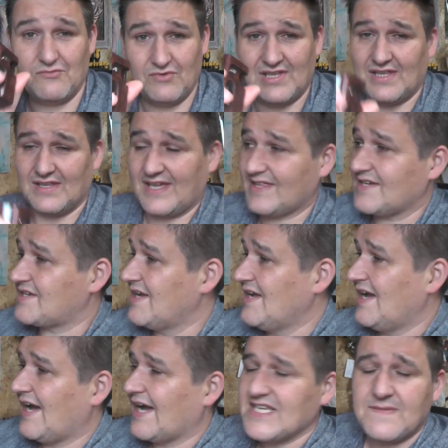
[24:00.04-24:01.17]
really like this.
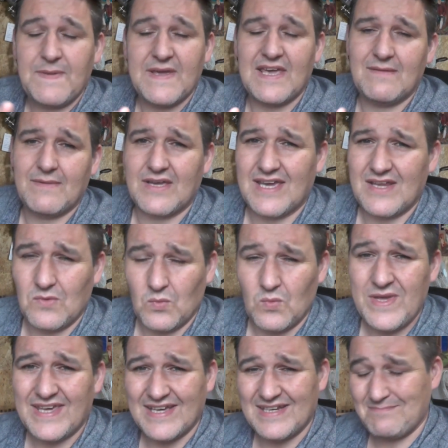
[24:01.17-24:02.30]
And speaking about getting
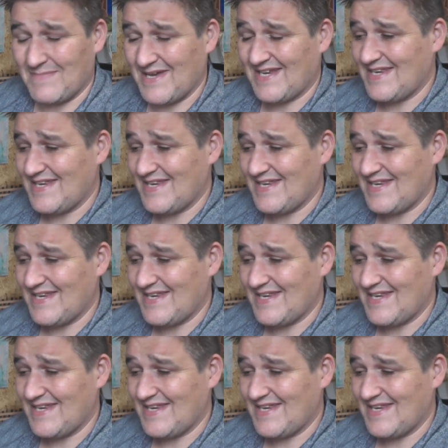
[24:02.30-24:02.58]
weak at my